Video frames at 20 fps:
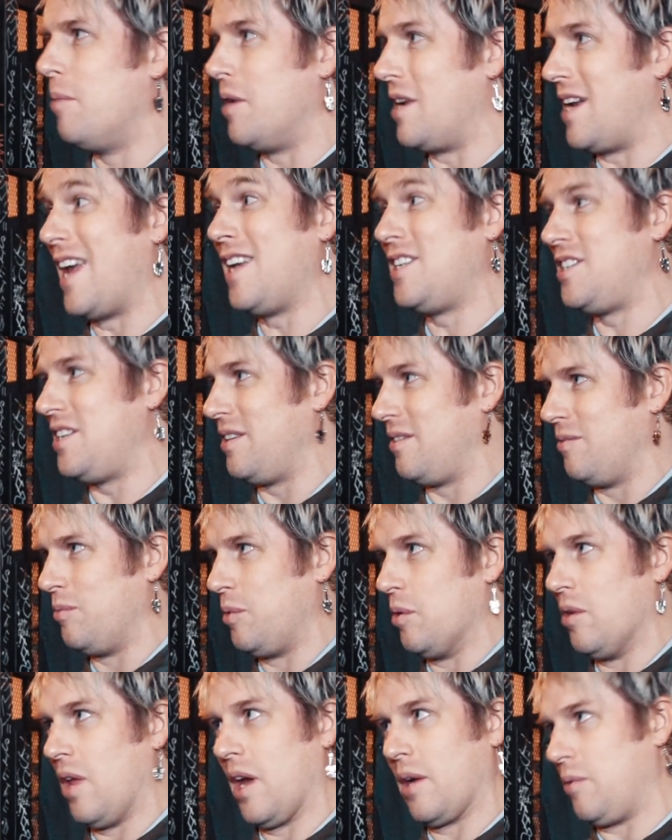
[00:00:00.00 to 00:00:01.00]
Nation,
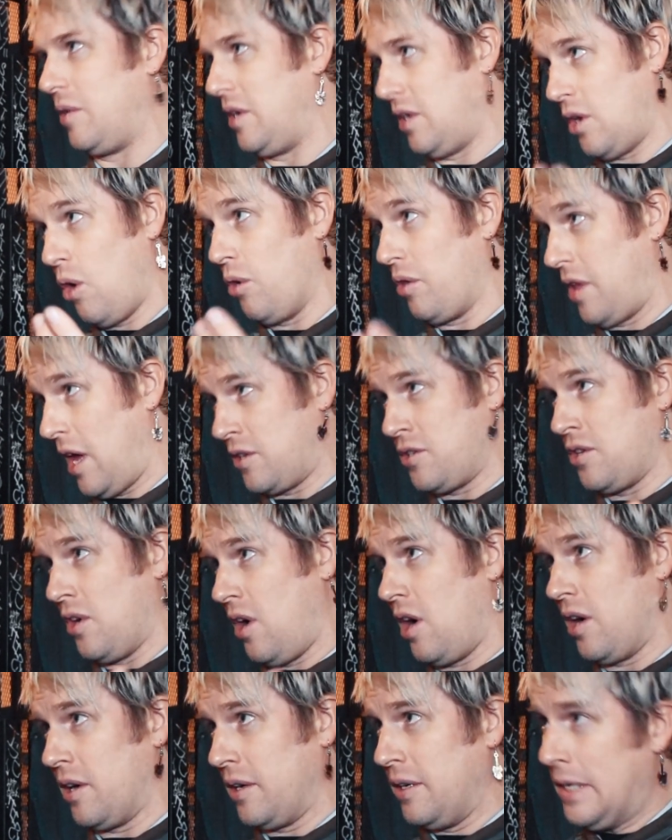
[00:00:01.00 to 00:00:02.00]
we were like, we know that
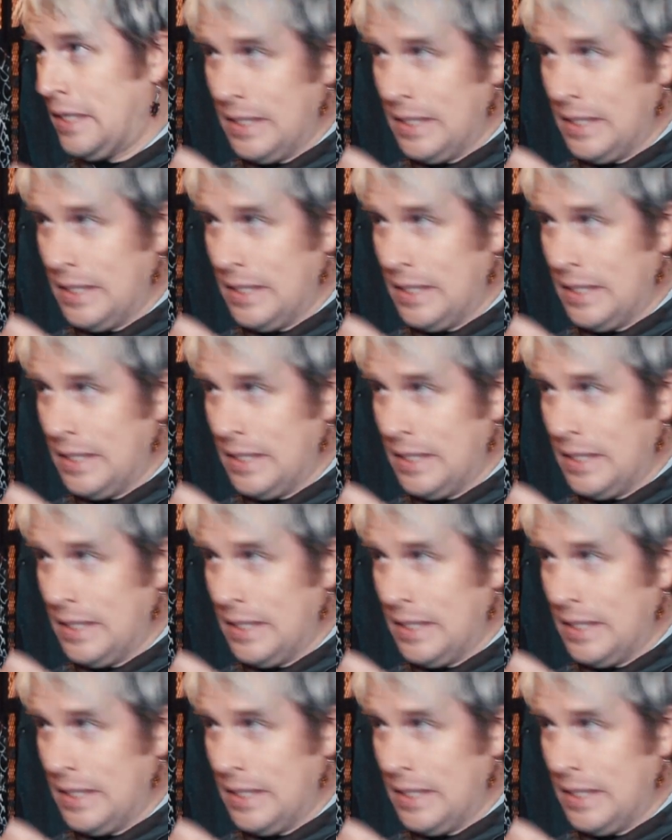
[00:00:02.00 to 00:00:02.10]
song